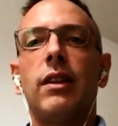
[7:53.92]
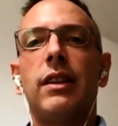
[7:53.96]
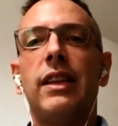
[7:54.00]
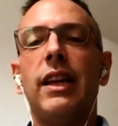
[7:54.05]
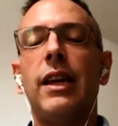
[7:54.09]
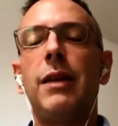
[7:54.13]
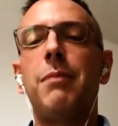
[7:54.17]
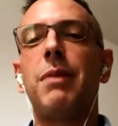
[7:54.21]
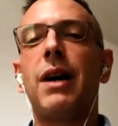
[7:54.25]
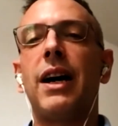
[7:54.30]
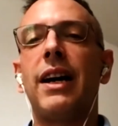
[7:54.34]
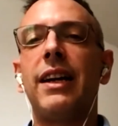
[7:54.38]

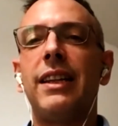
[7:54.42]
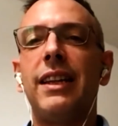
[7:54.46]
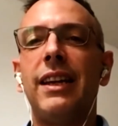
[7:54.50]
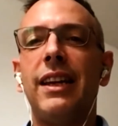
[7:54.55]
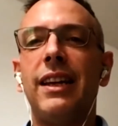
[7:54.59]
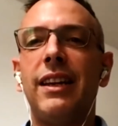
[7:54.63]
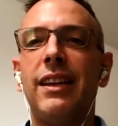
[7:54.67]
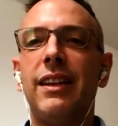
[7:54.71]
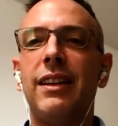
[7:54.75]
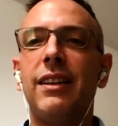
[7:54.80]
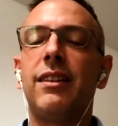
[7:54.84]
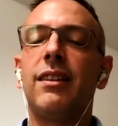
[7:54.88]
day by
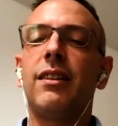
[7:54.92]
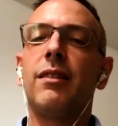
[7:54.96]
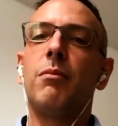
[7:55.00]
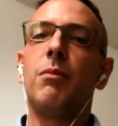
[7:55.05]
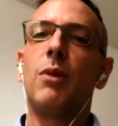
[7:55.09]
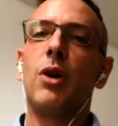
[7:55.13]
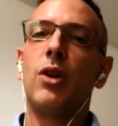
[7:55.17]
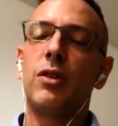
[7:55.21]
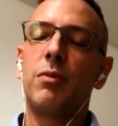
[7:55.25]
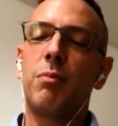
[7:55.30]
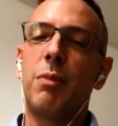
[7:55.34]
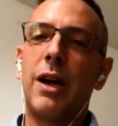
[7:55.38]
day,
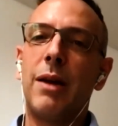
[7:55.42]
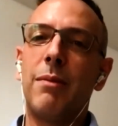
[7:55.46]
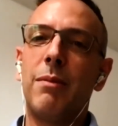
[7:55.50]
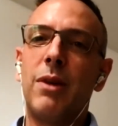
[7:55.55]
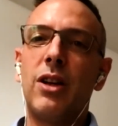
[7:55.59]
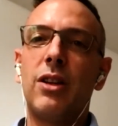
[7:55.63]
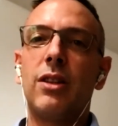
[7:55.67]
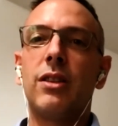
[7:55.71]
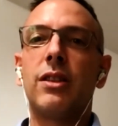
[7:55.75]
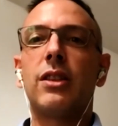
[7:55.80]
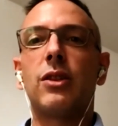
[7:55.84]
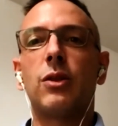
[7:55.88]
month by
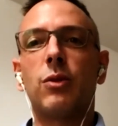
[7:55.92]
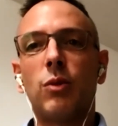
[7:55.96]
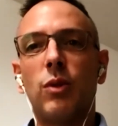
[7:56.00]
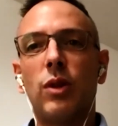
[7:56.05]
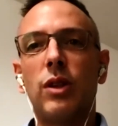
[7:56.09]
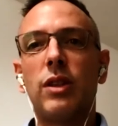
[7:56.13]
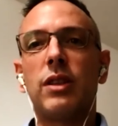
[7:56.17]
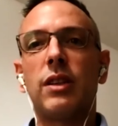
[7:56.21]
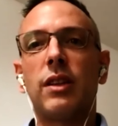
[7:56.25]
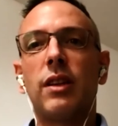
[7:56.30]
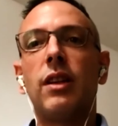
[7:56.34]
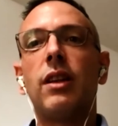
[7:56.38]
month,
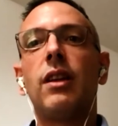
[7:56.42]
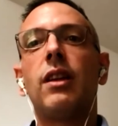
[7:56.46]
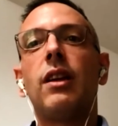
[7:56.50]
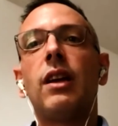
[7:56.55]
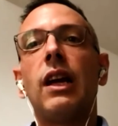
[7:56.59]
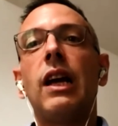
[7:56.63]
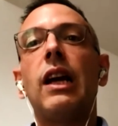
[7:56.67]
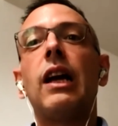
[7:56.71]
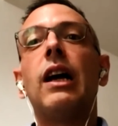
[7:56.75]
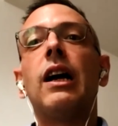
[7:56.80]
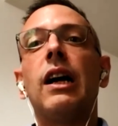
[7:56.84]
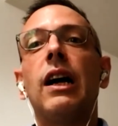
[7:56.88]
was
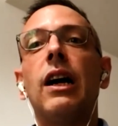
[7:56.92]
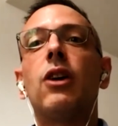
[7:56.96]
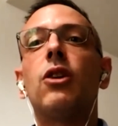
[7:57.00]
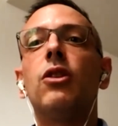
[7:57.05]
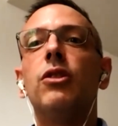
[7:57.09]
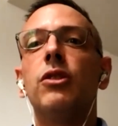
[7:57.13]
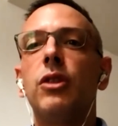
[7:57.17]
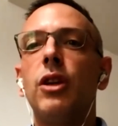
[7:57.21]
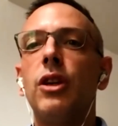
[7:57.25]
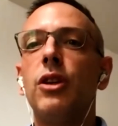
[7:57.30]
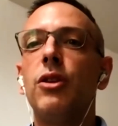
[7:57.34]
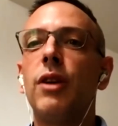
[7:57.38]
a
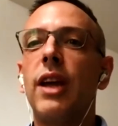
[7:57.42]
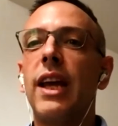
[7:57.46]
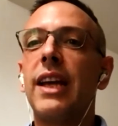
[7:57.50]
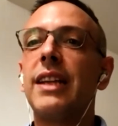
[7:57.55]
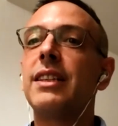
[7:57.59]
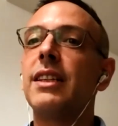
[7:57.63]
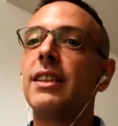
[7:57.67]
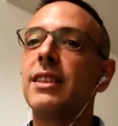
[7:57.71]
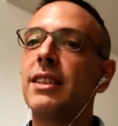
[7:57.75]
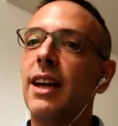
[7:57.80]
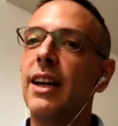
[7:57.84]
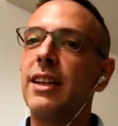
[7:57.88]
continuing
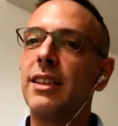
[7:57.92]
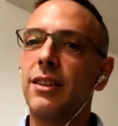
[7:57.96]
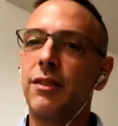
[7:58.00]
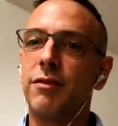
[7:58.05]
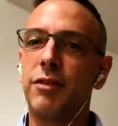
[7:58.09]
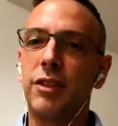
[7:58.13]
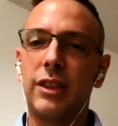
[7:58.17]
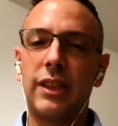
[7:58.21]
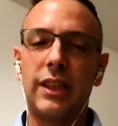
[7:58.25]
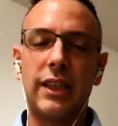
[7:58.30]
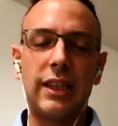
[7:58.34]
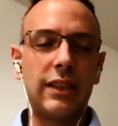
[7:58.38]

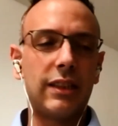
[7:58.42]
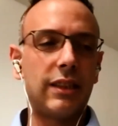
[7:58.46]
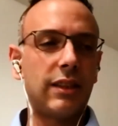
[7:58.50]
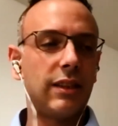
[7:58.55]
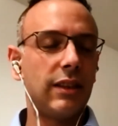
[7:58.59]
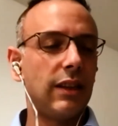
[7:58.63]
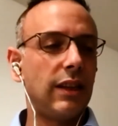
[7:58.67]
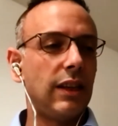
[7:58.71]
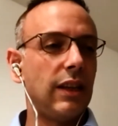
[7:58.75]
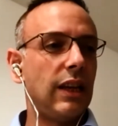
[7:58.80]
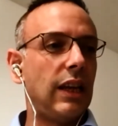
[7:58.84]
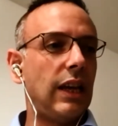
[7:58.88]
exercising for that.
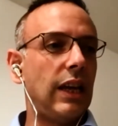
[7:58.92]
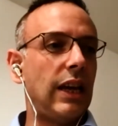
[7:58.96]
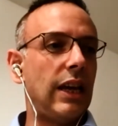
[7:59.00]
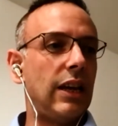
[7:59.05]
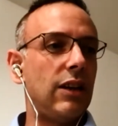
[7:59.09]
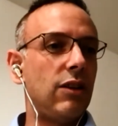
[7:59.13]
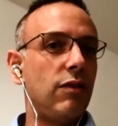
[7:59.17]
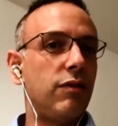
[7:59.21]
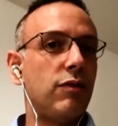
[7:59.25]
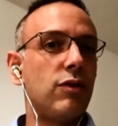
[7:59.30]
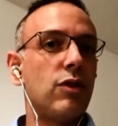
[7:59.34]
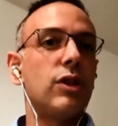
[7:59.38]

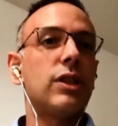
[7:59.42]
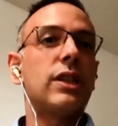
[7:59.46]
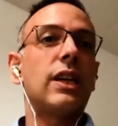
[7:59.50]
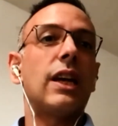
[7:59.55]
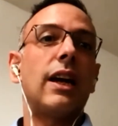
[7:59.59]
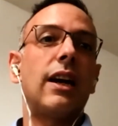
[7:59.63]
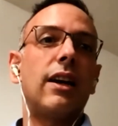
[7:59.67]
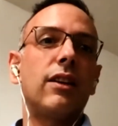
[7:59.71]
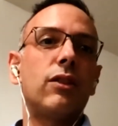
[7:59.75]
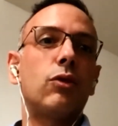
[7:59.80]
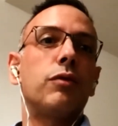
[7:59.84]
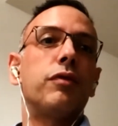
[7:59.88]
And of course,
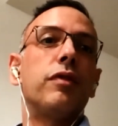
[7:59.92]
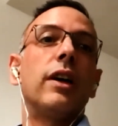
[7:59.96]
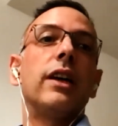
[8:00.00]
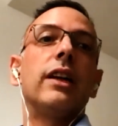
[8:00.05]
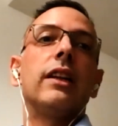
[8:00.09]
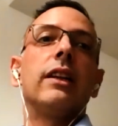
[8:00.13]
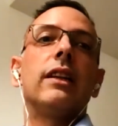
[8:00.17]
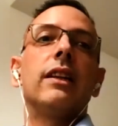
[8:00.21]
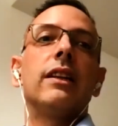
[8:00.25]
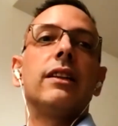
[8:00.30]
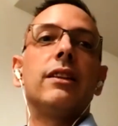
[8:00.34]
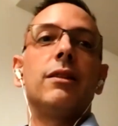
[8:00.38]
I had to
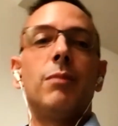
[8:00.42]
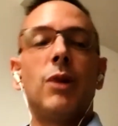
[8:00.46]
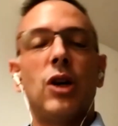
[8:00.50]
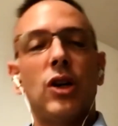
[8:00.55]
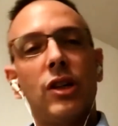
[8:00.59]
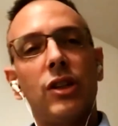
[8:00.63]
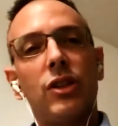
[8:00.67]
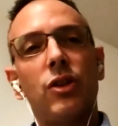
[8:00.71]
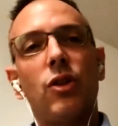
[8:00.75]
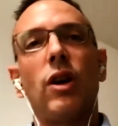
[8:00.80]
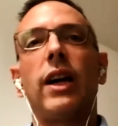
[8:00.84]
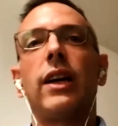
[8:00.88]
find the
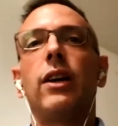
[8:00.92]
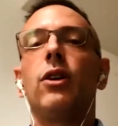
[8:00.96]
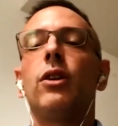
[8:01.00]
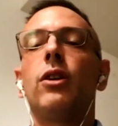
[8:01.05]
money. So I